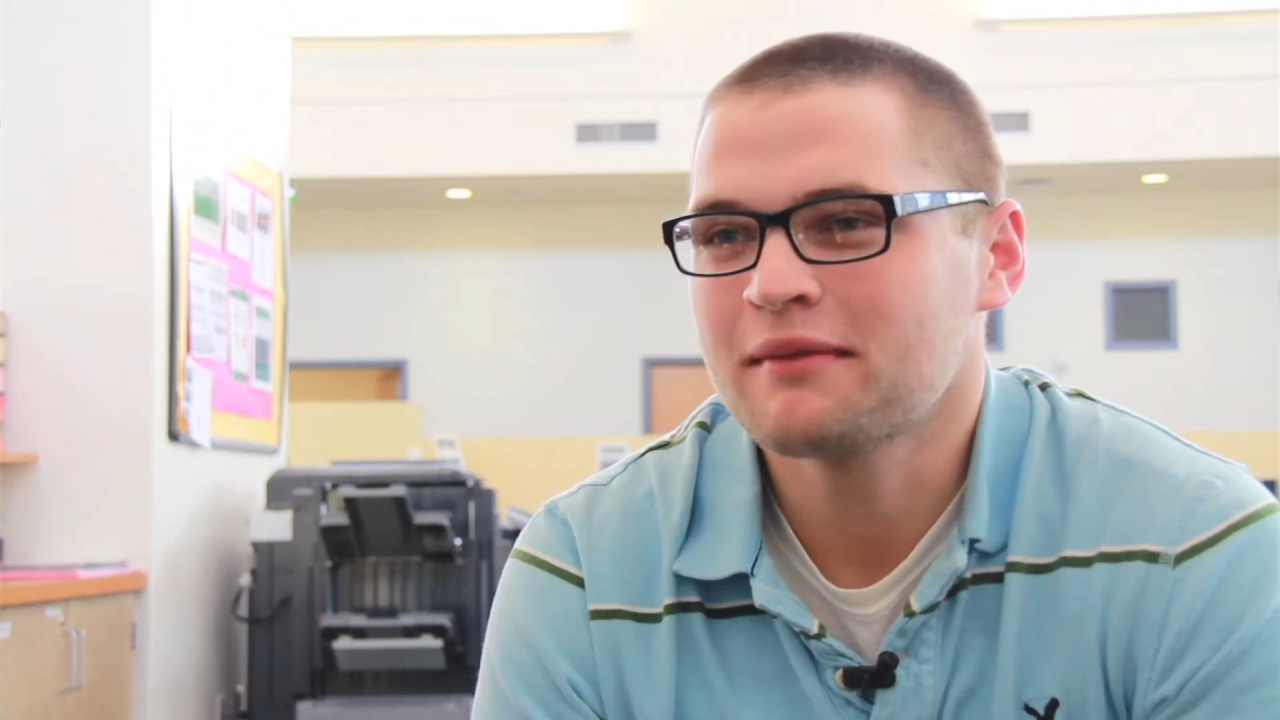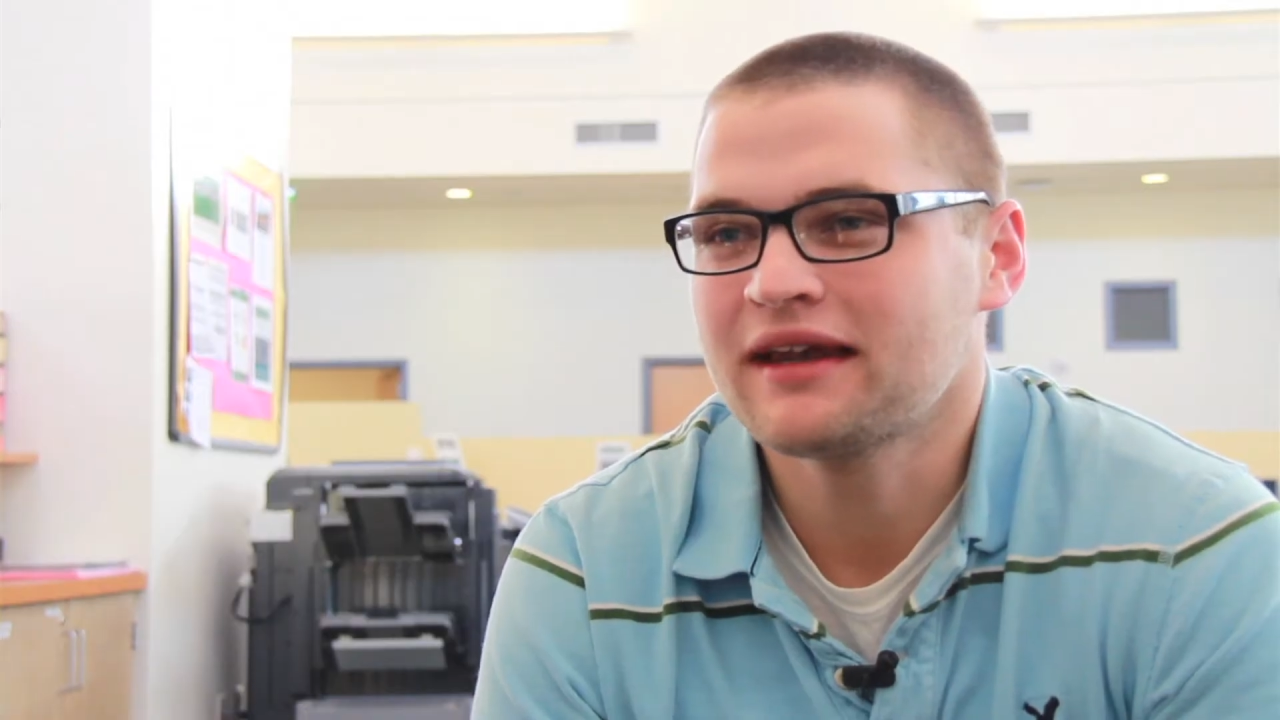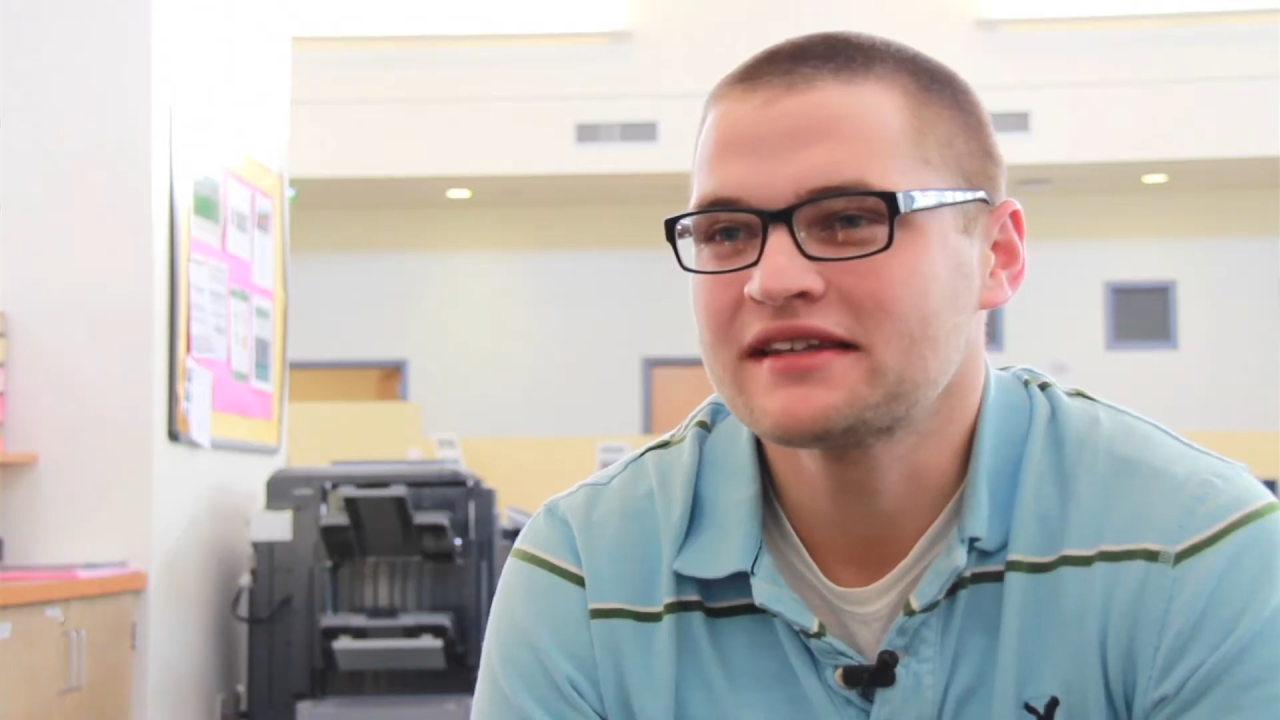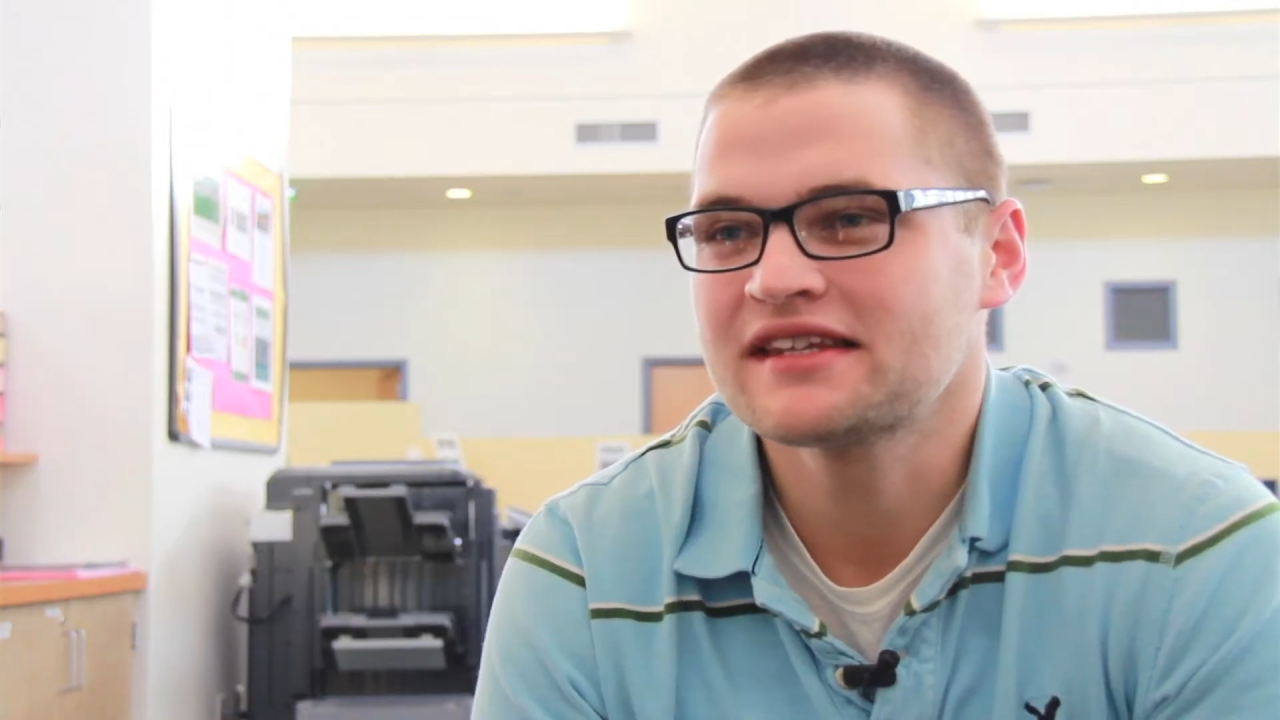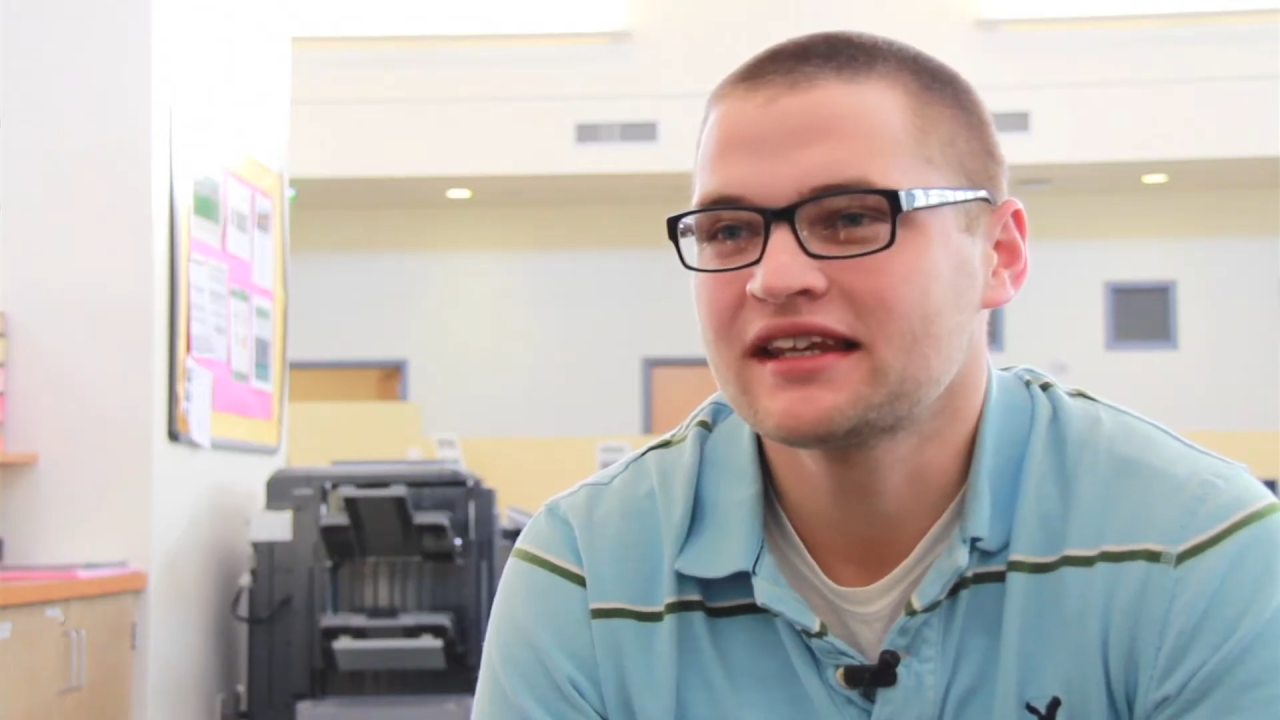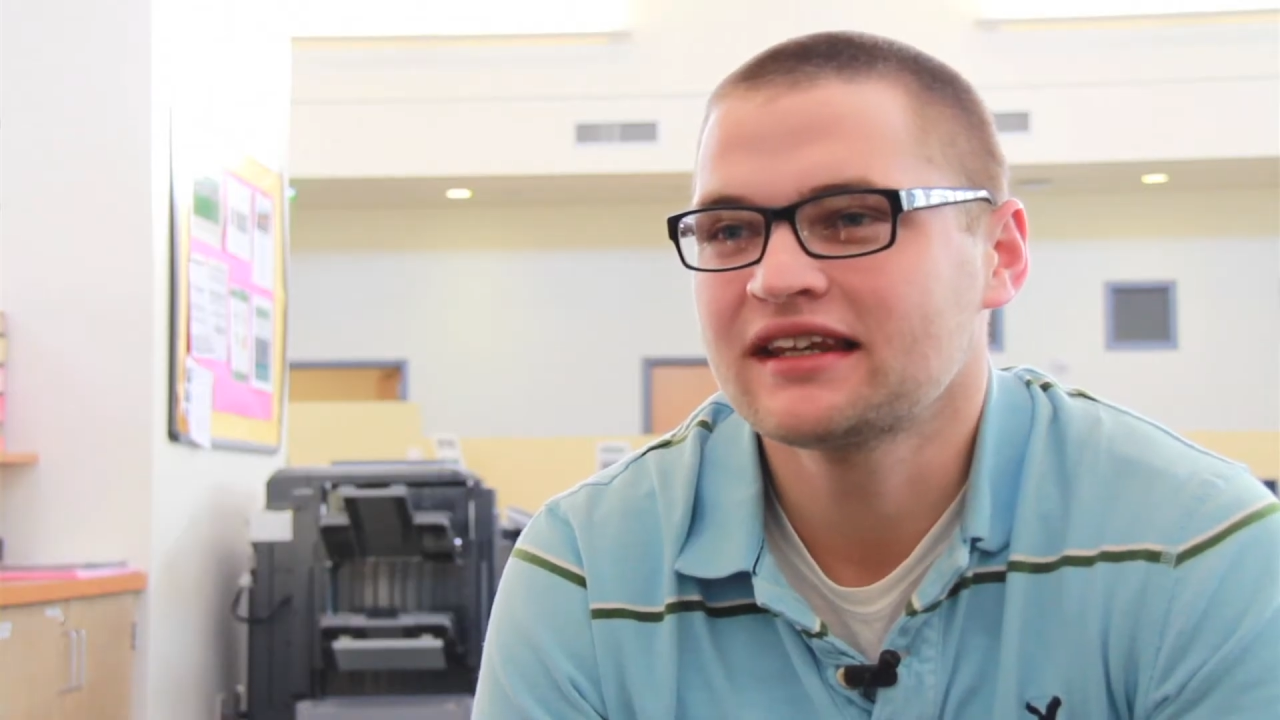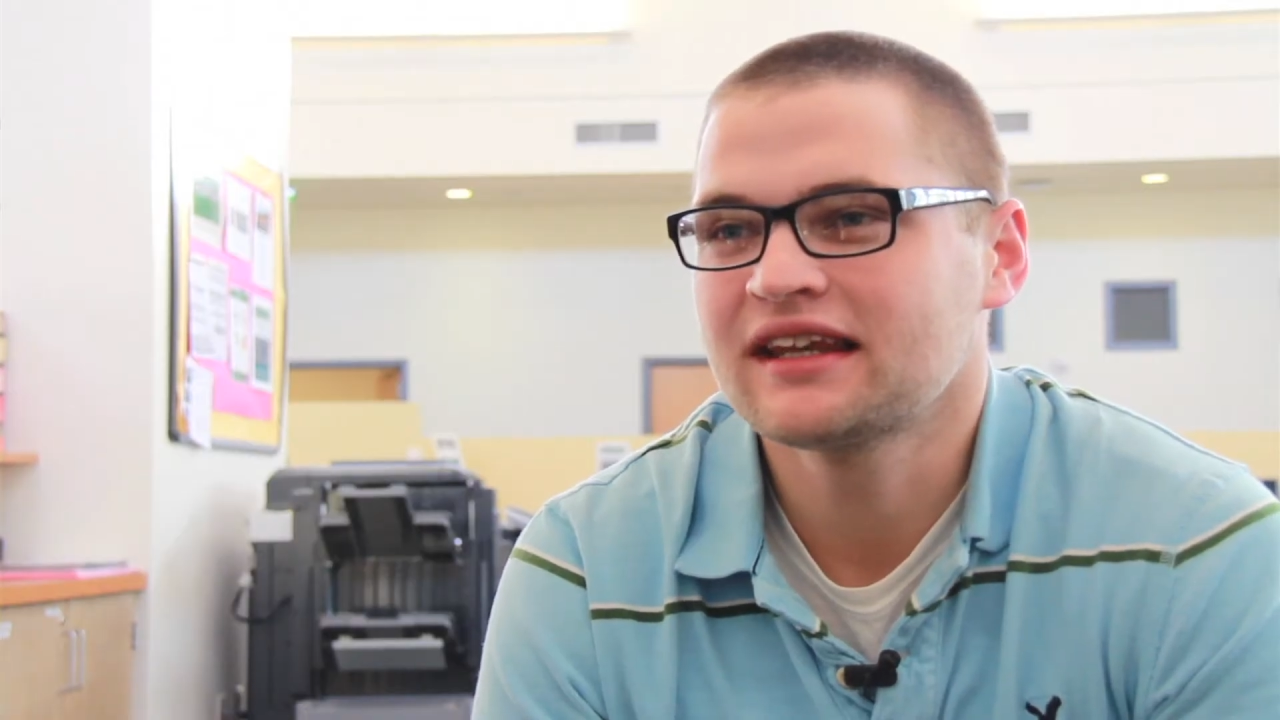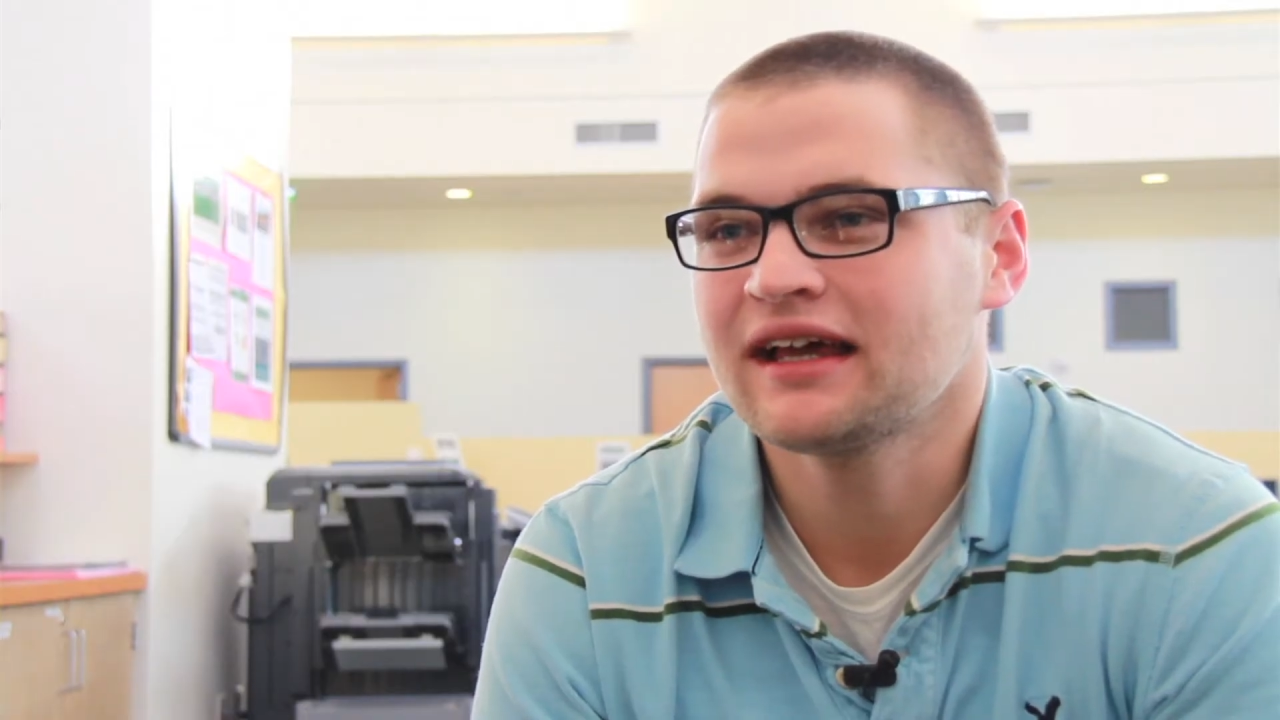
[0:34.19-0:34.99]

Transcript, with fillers: medicine,